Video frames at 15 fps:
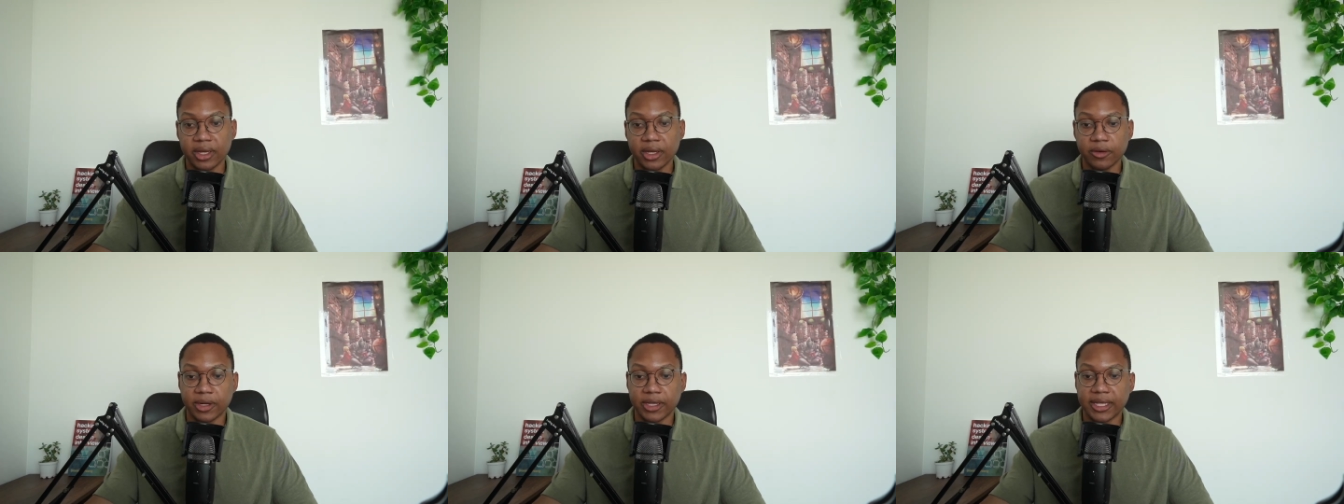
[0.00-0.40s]

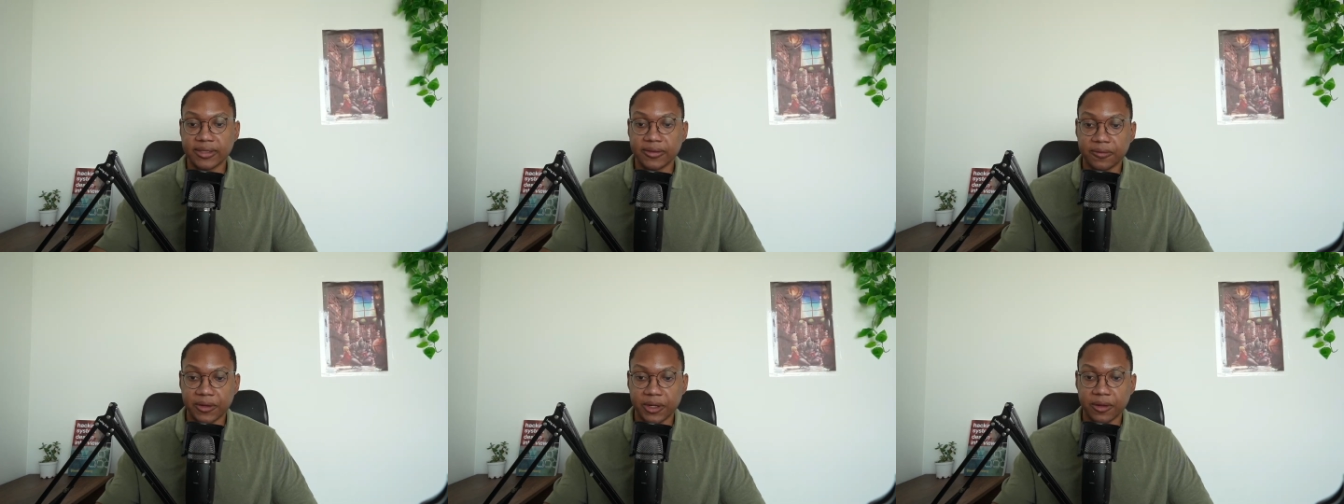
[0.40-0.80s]
Right?
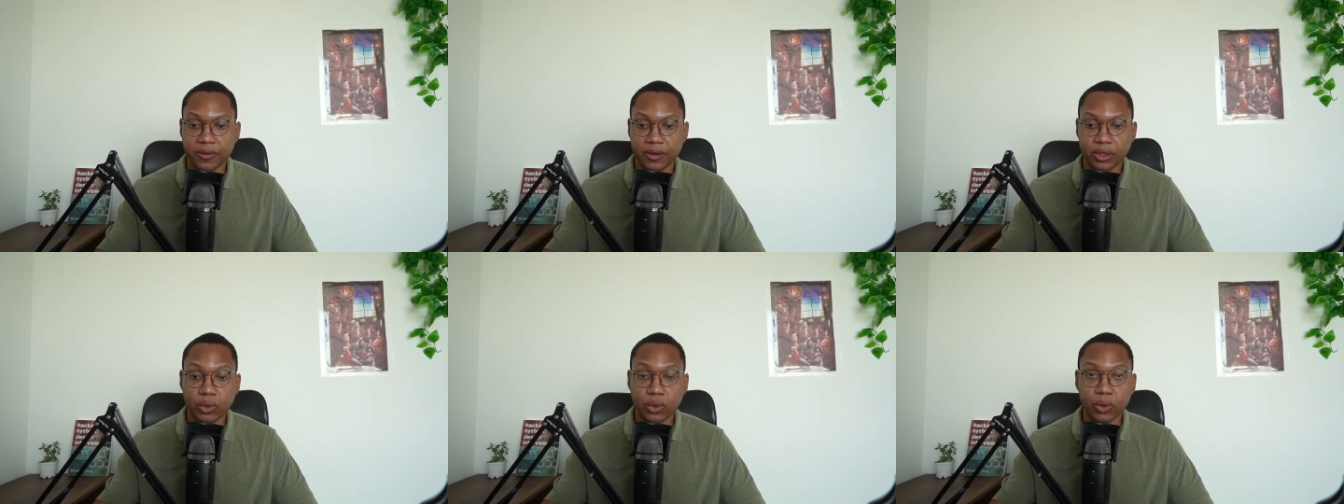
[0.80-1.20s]
That's a very,
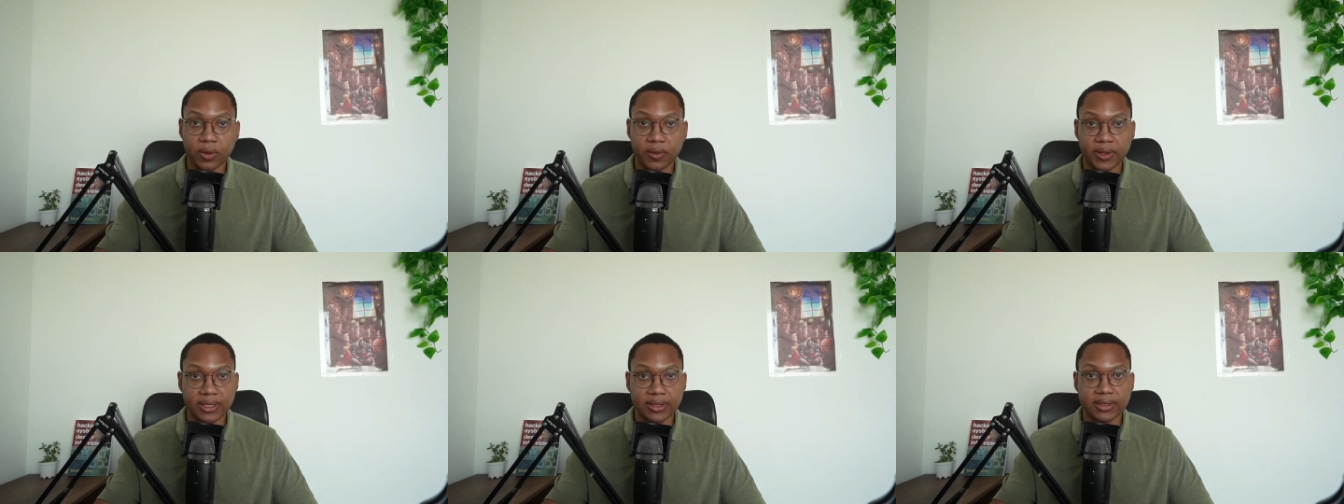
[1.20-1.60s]
very
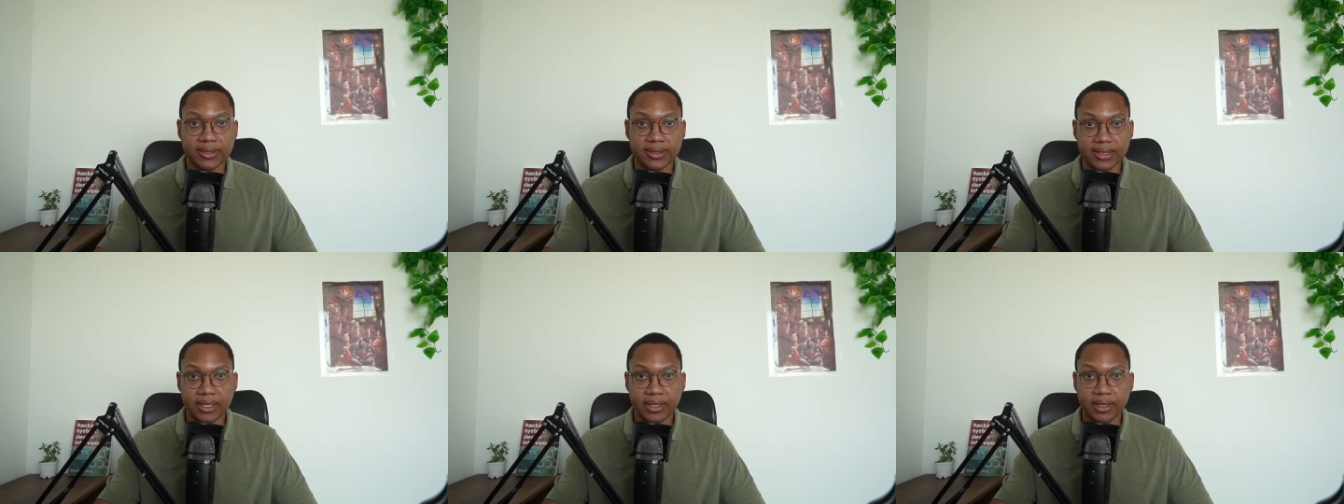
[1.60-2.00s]
cool thing to
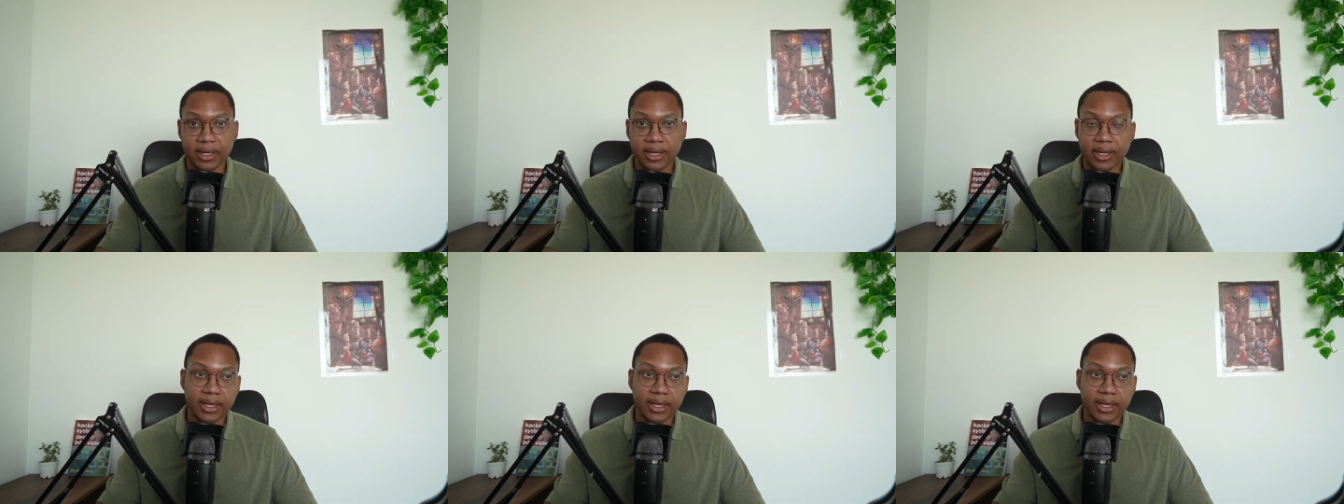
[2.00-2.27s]
see.